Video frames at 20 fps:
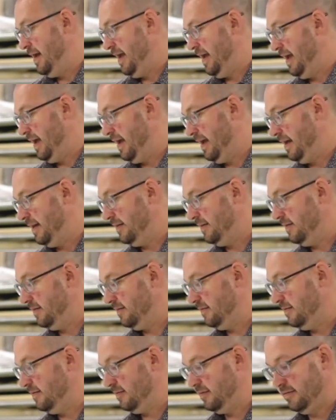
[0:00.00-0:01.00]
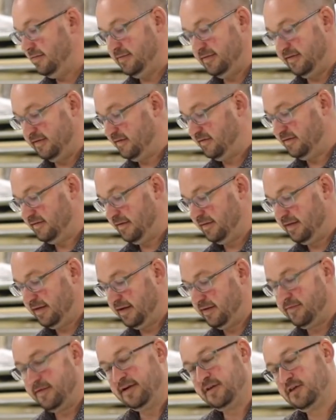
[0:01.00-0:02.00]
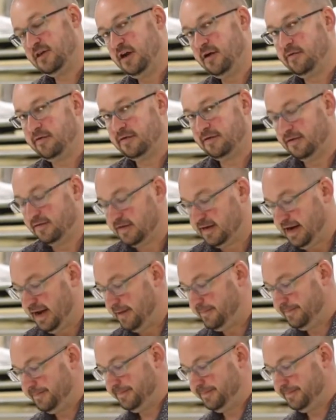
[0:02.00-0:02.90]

And this is something I want to share with you today.